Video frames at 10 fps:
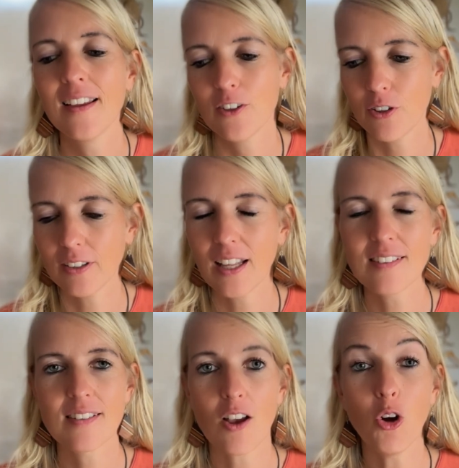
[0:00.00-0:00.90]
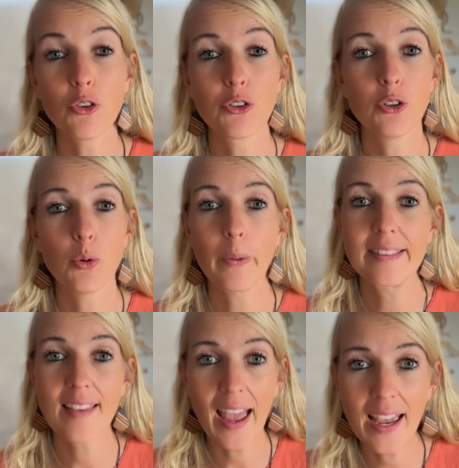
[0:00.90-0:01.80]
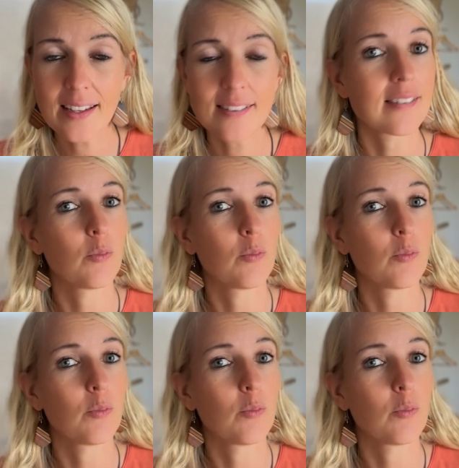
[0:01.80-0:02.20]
So this is all to do with tags,